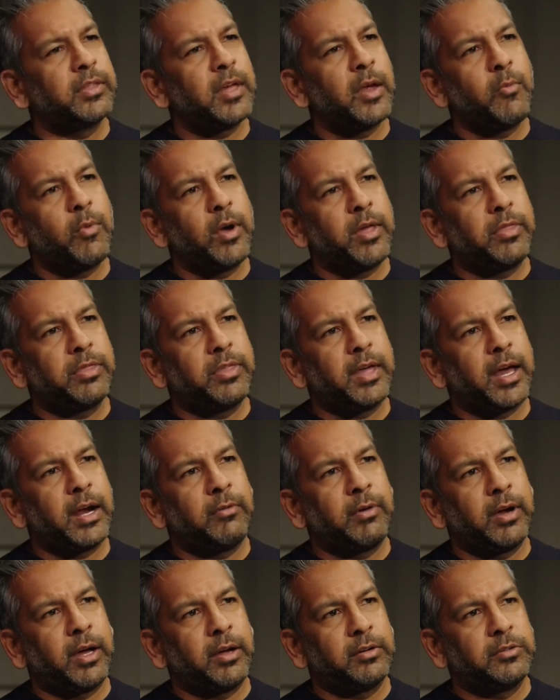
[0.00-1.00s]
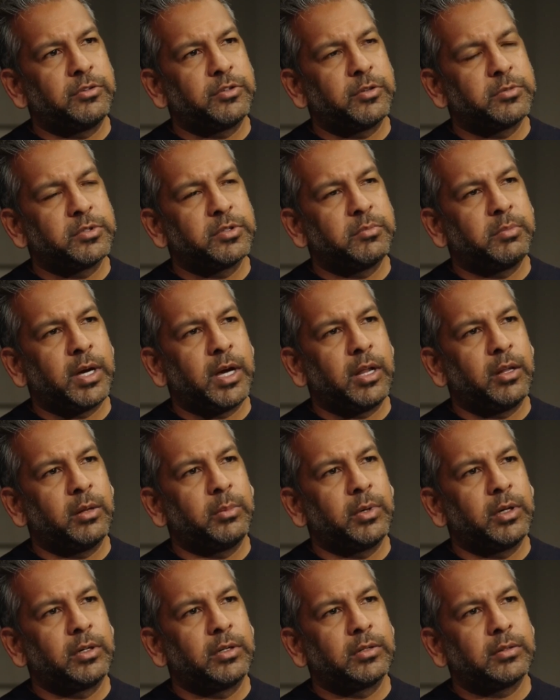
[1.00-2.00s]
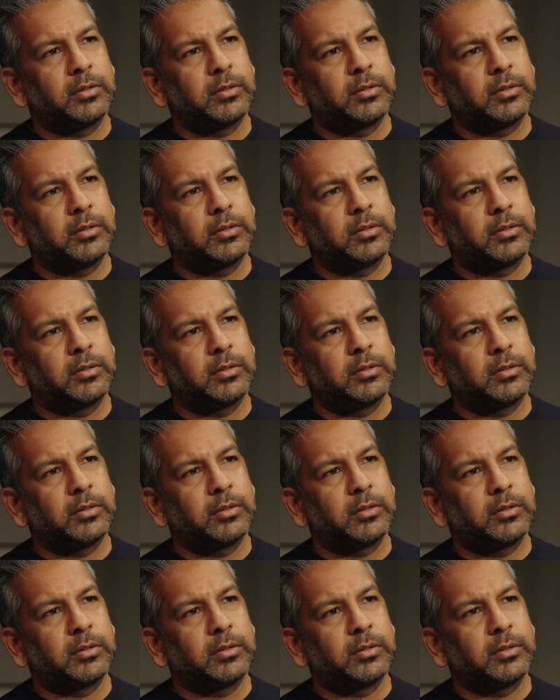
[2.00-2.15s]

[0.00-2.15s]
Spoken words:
they went that route in terms of polymer?